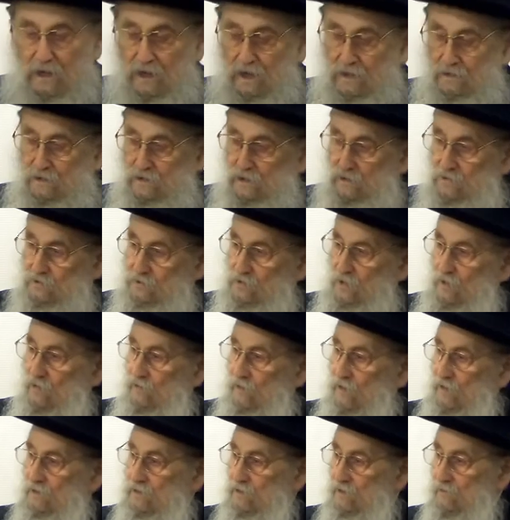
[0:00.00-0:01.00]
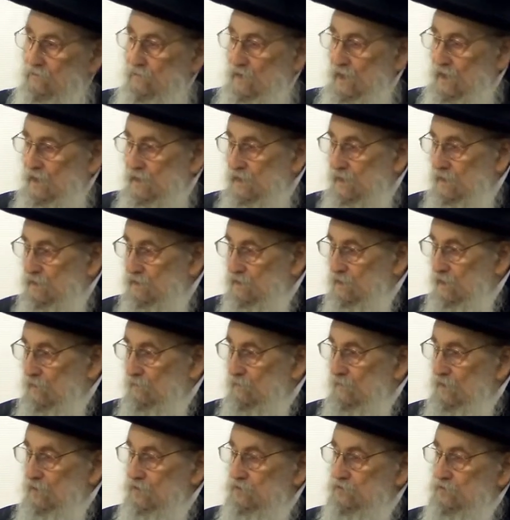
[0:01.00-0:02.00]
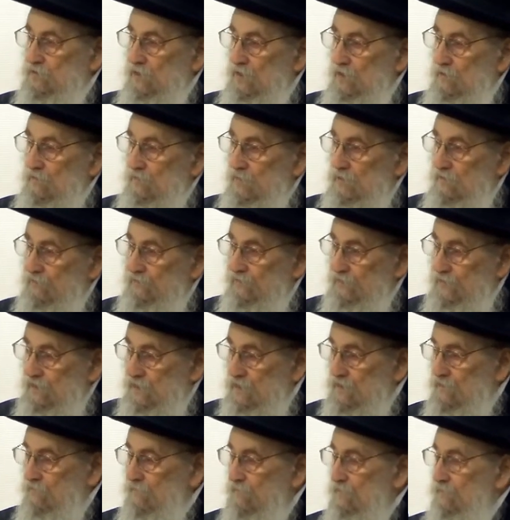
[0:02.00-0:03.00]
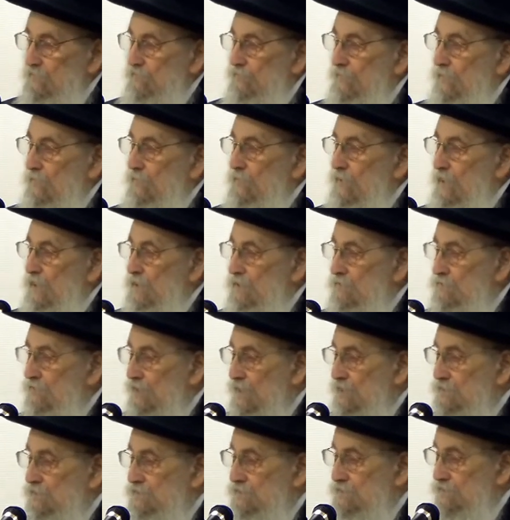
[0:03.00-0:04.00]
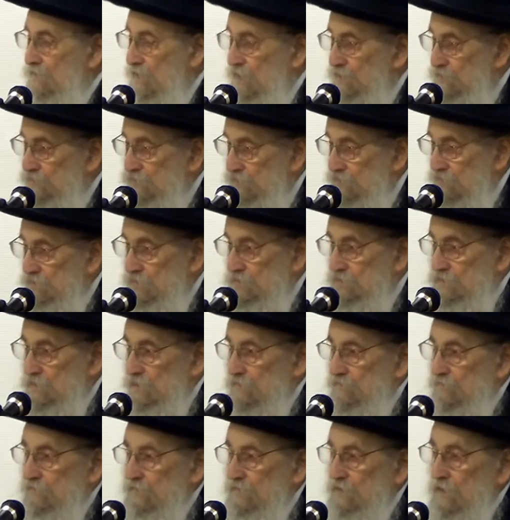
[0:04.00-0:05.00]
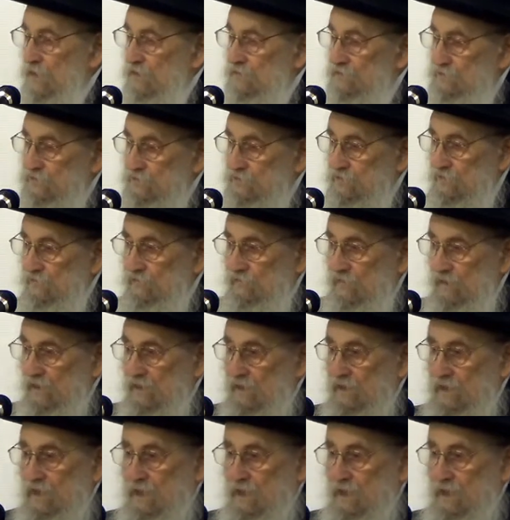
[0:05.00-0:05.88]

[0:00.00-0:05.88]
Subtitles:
And there's no other way, and the Rebbeinu will forgive him for transgressions if he does tshuva.